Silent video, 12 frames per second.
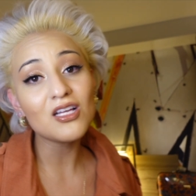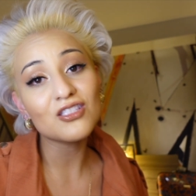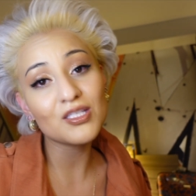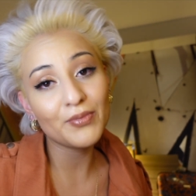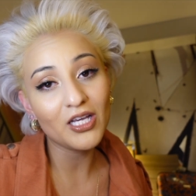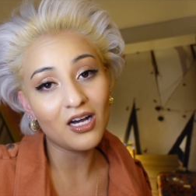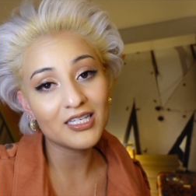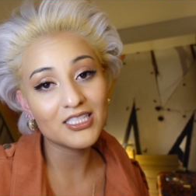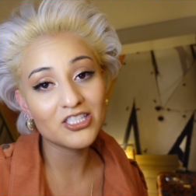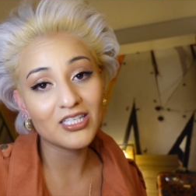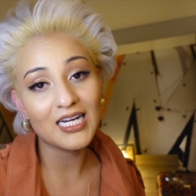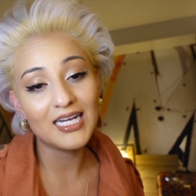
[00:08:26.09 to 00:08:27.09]
to be
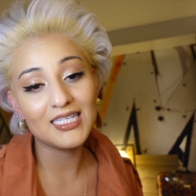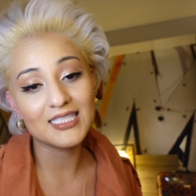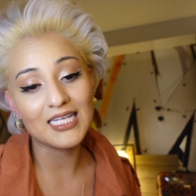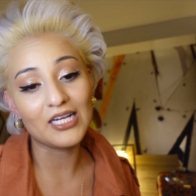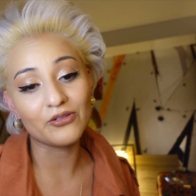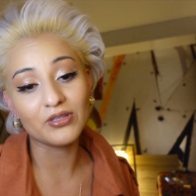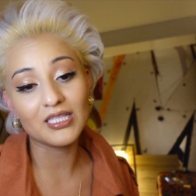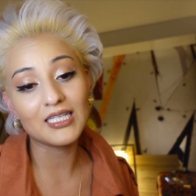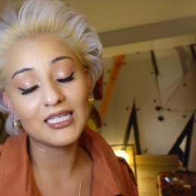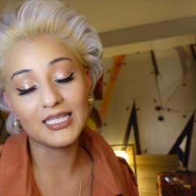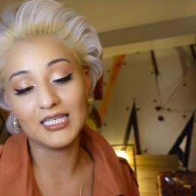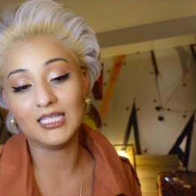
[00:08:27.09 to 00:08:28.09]
honest, you guys, I don't think
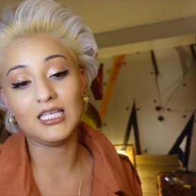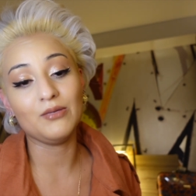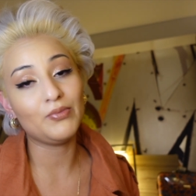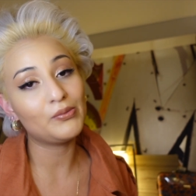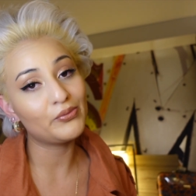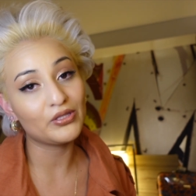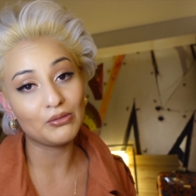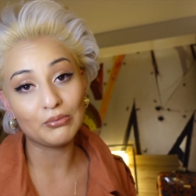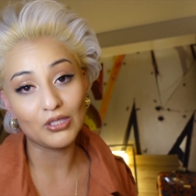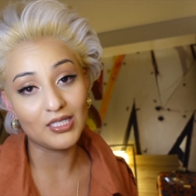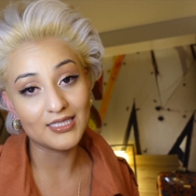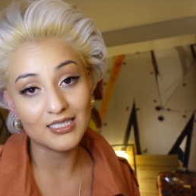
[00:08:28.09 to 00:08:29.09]
I can keep up with the
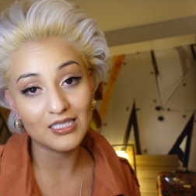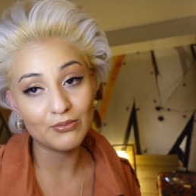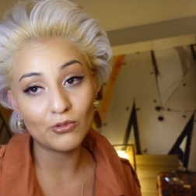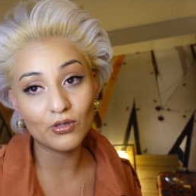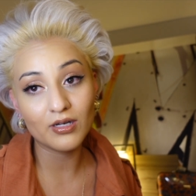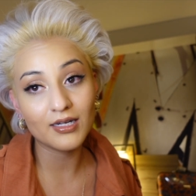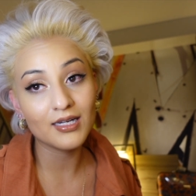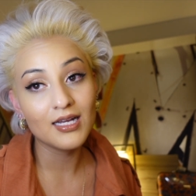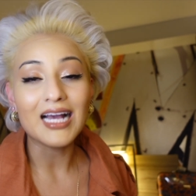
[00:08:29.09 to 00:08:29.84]
blondes anymore.